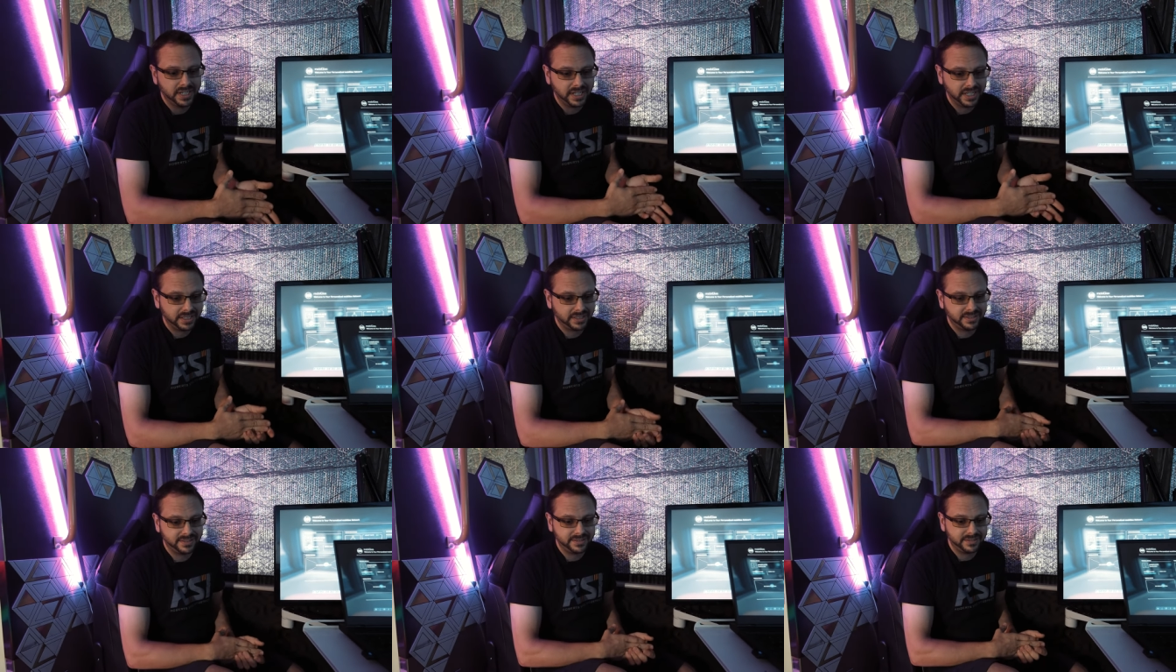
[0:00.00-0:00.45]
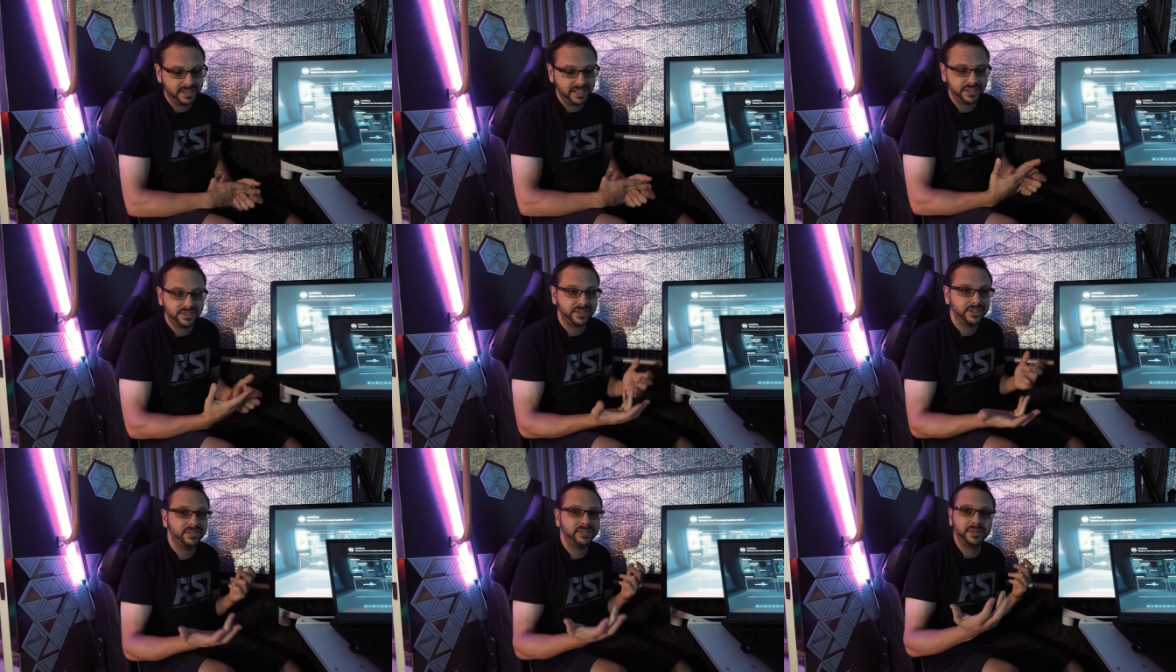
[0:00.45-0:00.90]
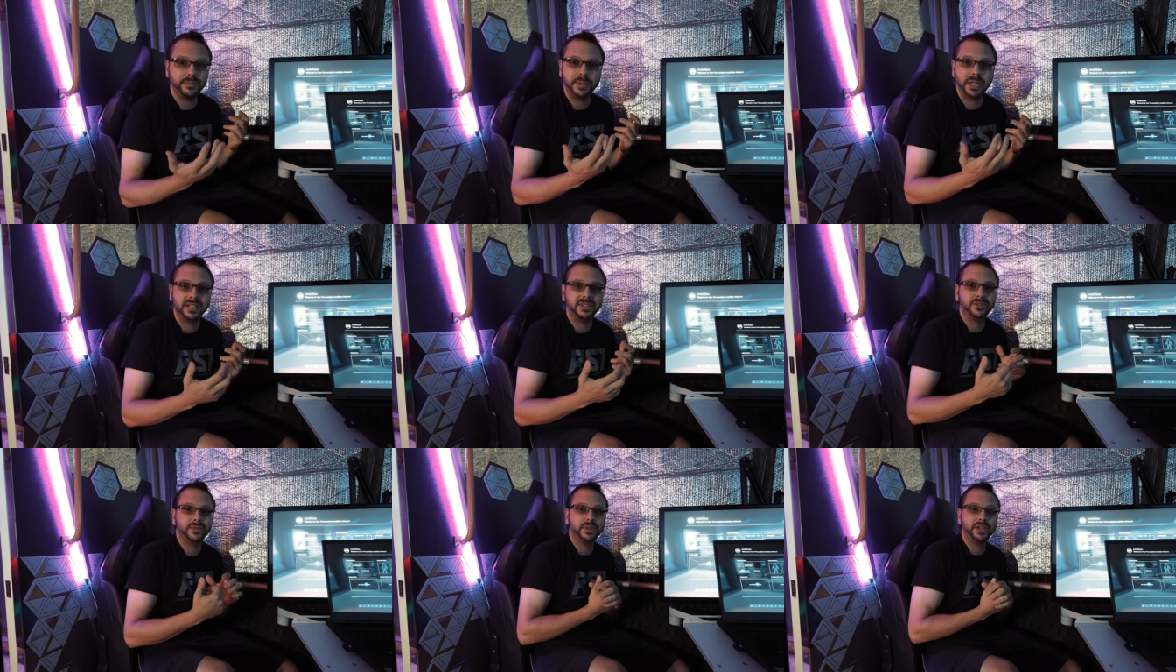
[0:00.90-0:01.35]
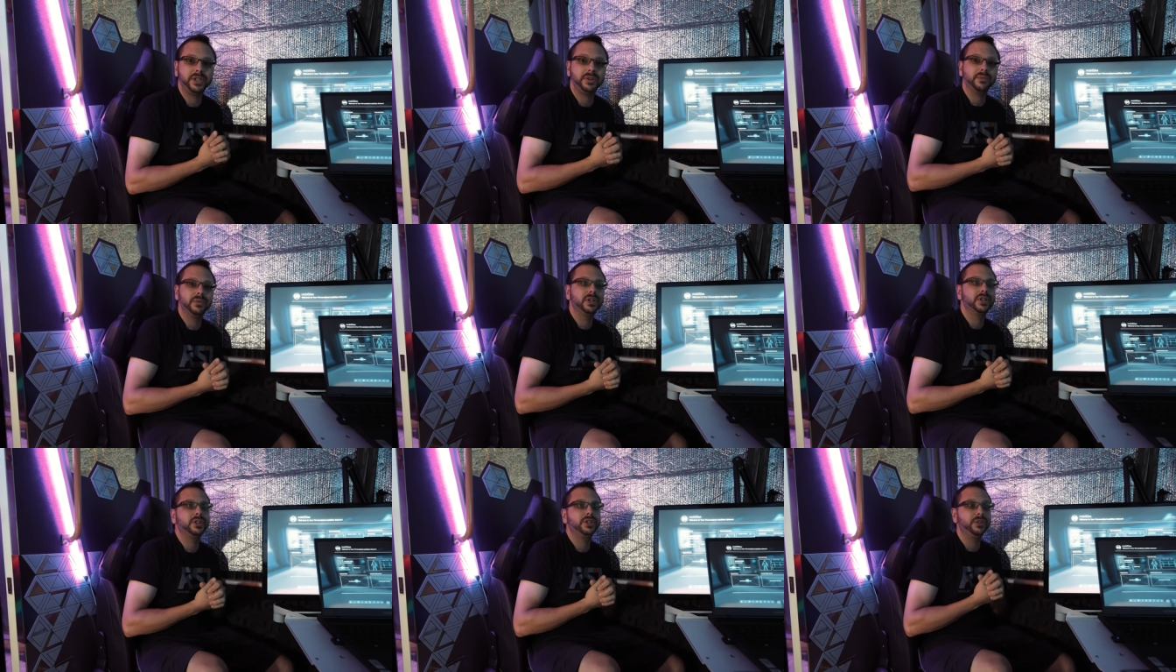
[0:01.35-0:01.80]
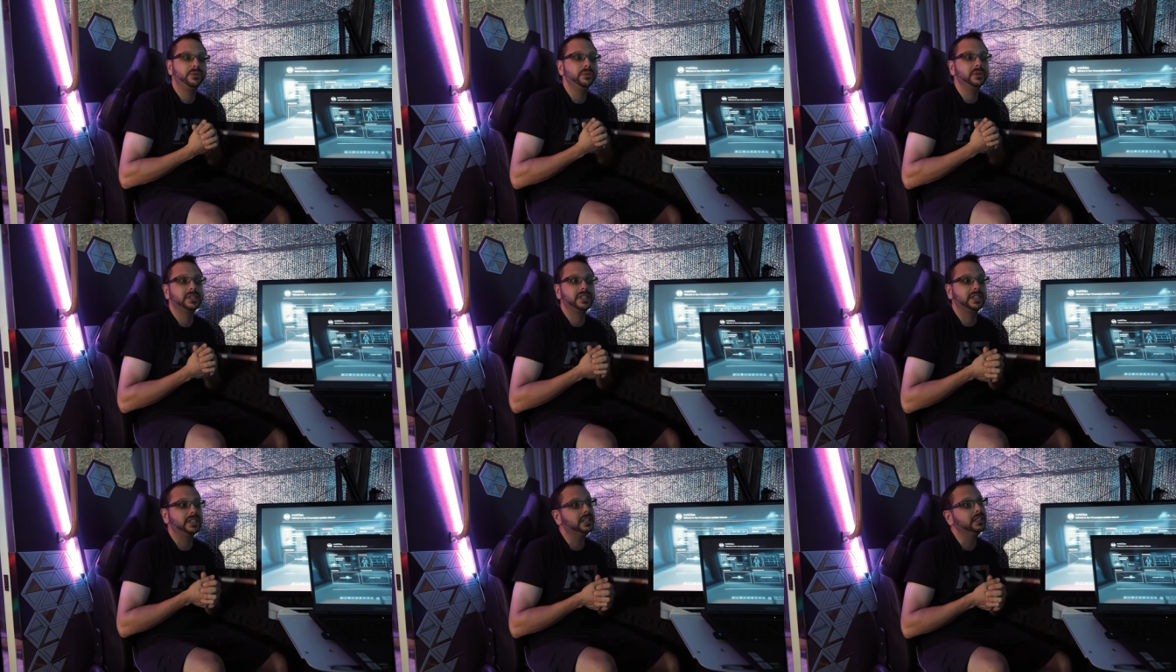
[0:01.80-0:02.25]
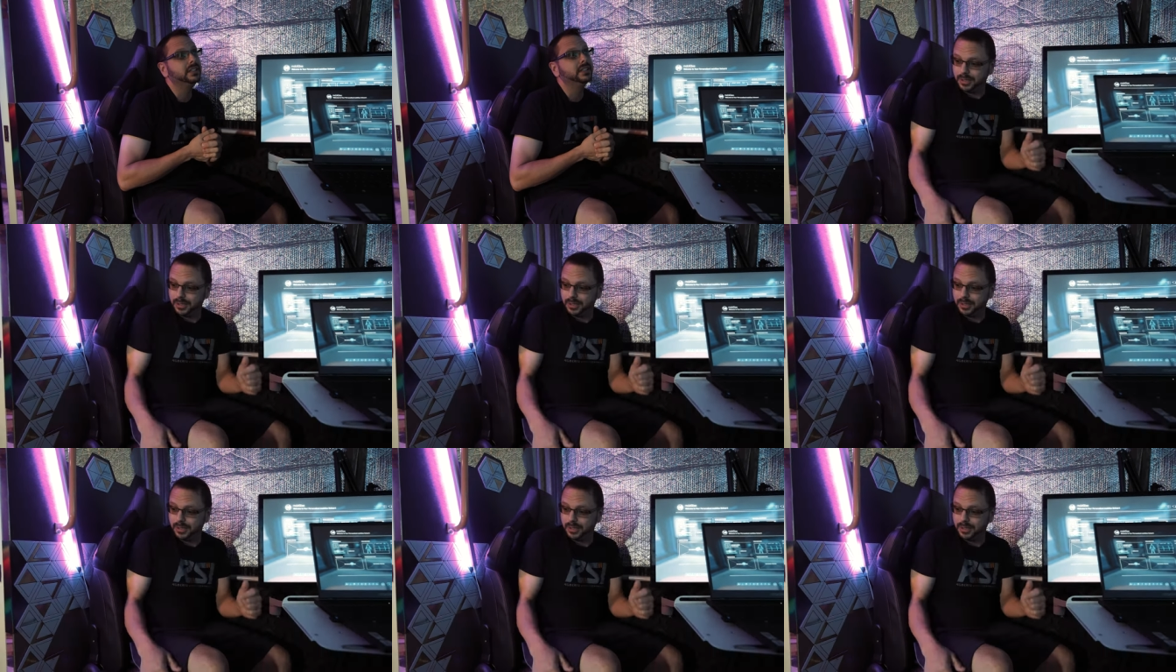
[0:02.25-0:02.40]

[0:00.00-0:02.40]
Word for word: it, it just depends what you want to do with it.